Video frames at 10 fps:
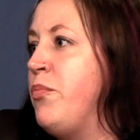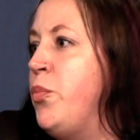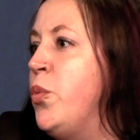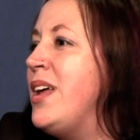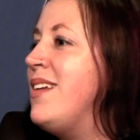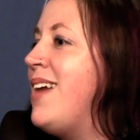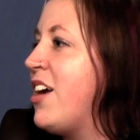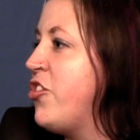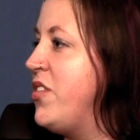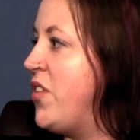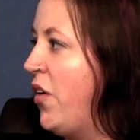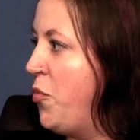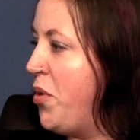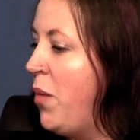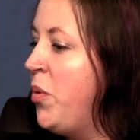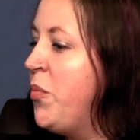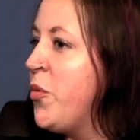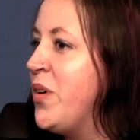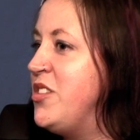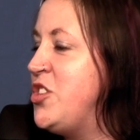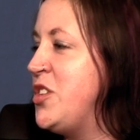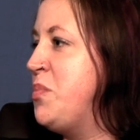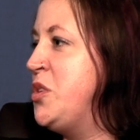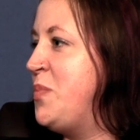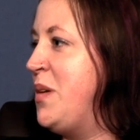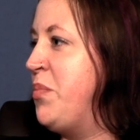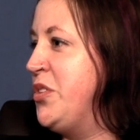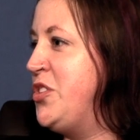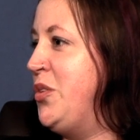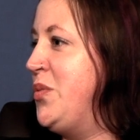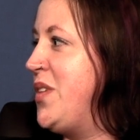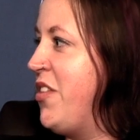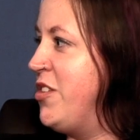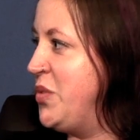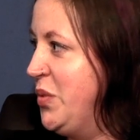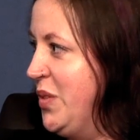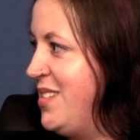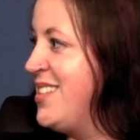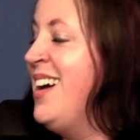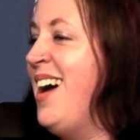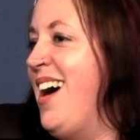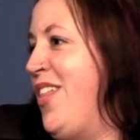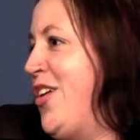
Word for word: would it actually solve the problem, or would it just push people to use other tools uh,